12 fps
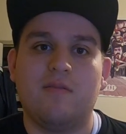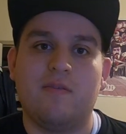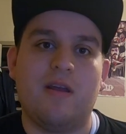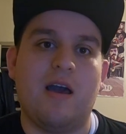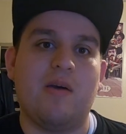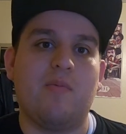
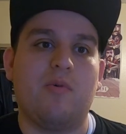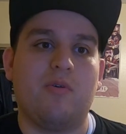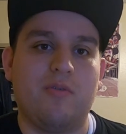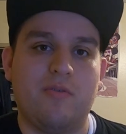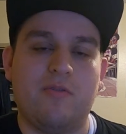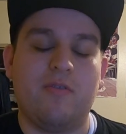phenomenal
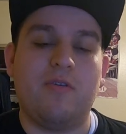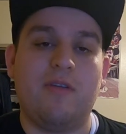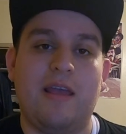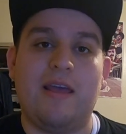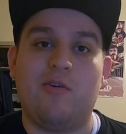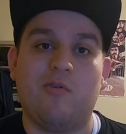
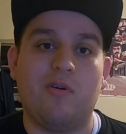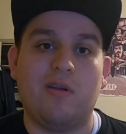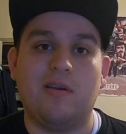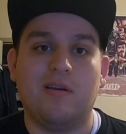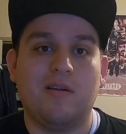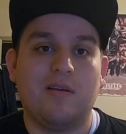at
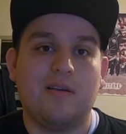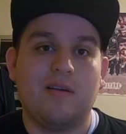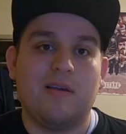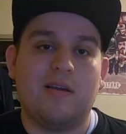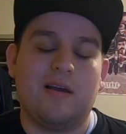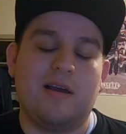Greek,
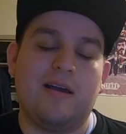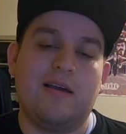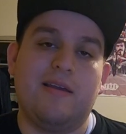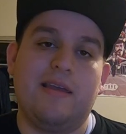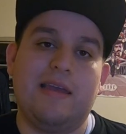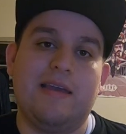
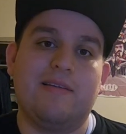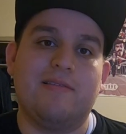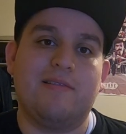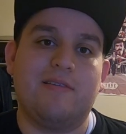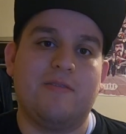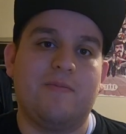
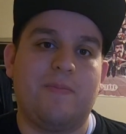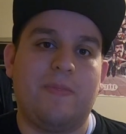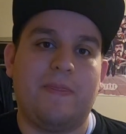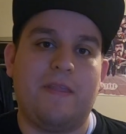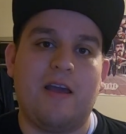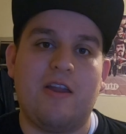and
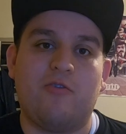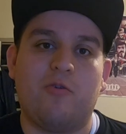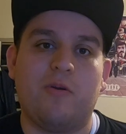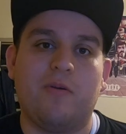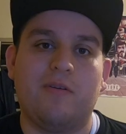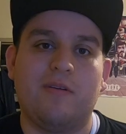
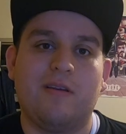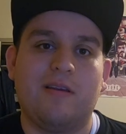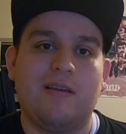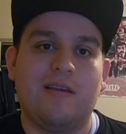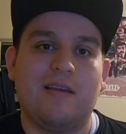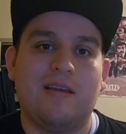
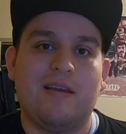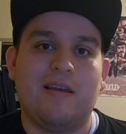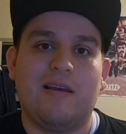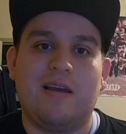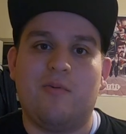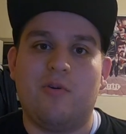
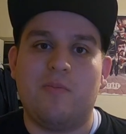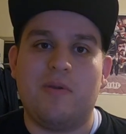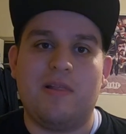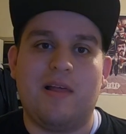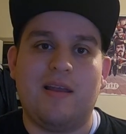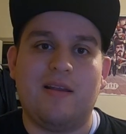I want to be
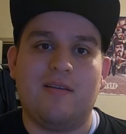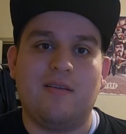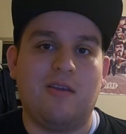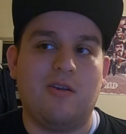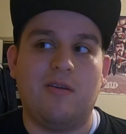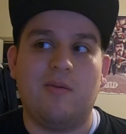like
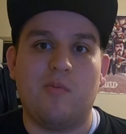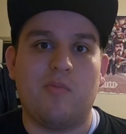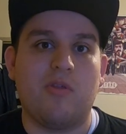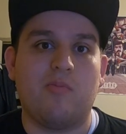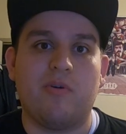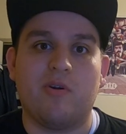him and
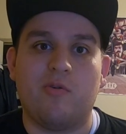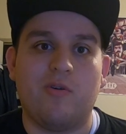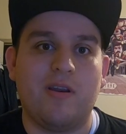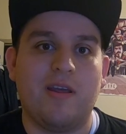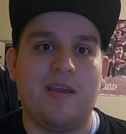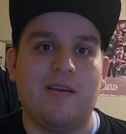Brother Brickle
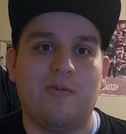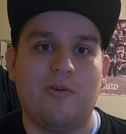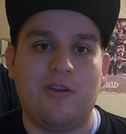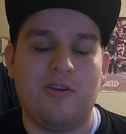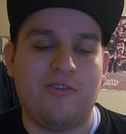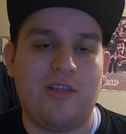one day, where we
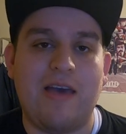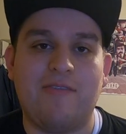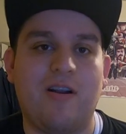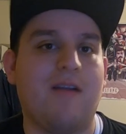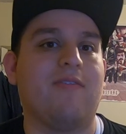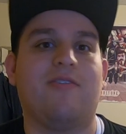can just have a
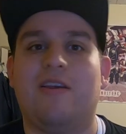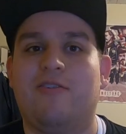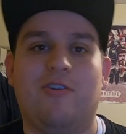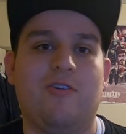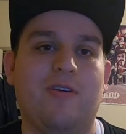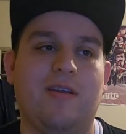
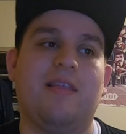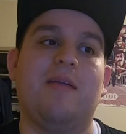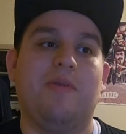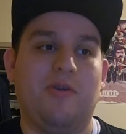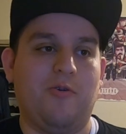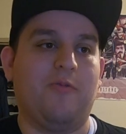conversation in Greek. That'd
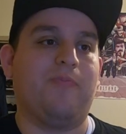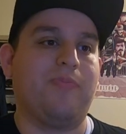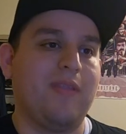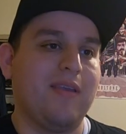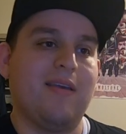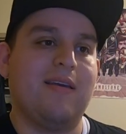be cool.
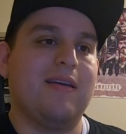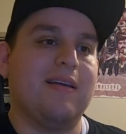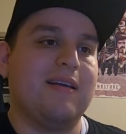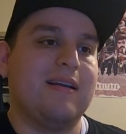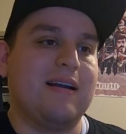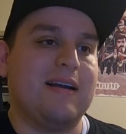
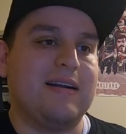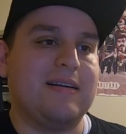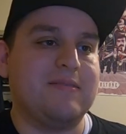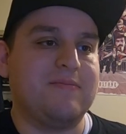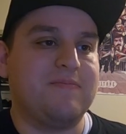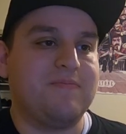
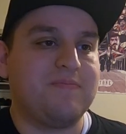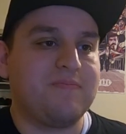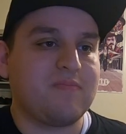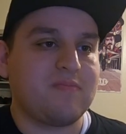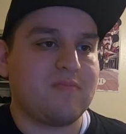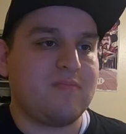Um,
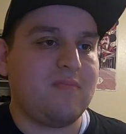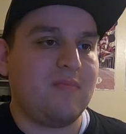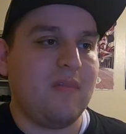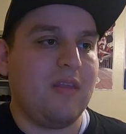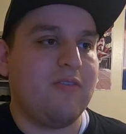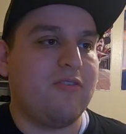
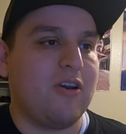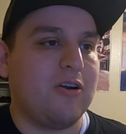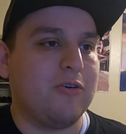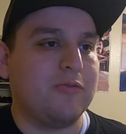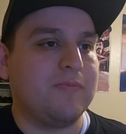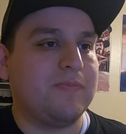
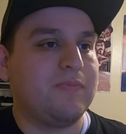so,